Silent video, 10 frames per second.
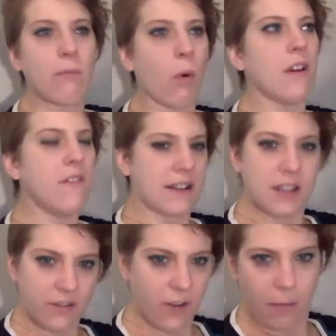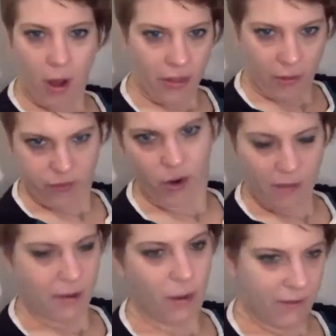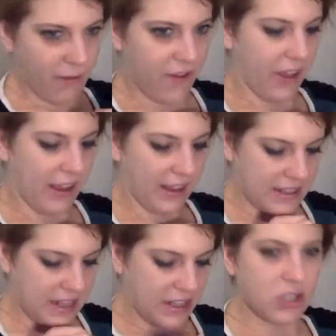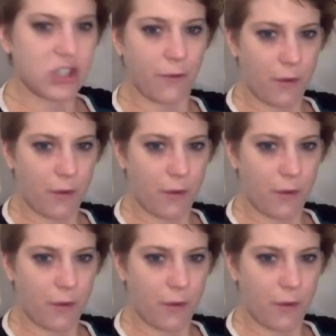more invested in football the further I've been away from Philly, because so